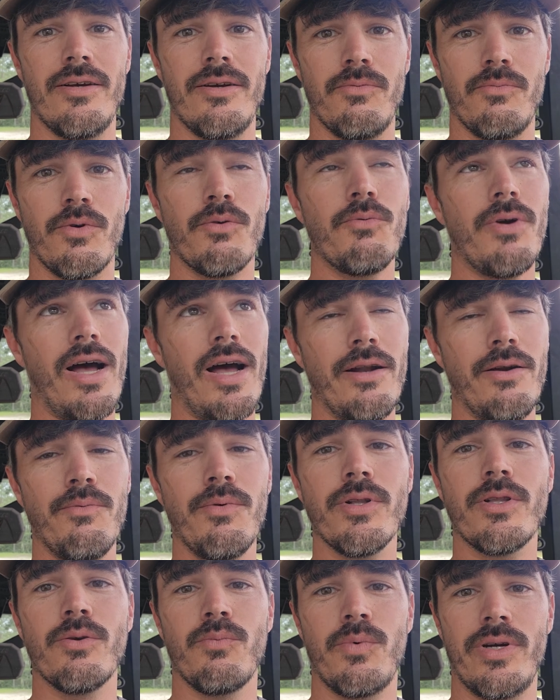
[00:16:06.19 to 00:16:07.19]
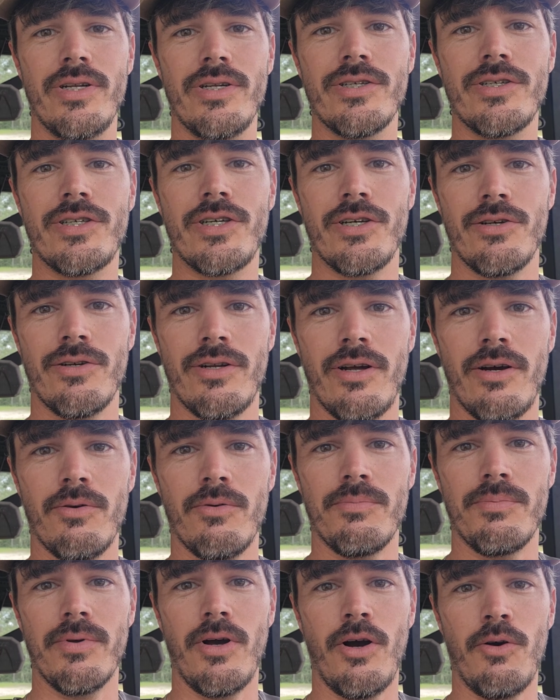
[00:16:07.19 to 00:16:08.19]
we're riding with the windshield
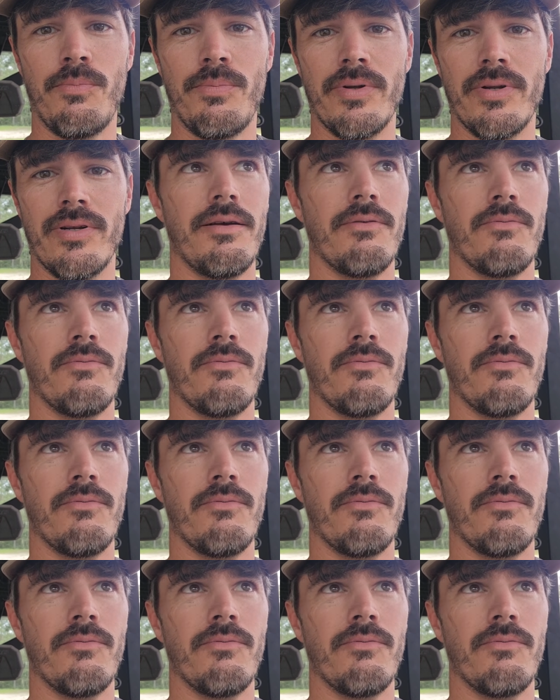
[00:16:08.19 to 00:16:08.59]
open.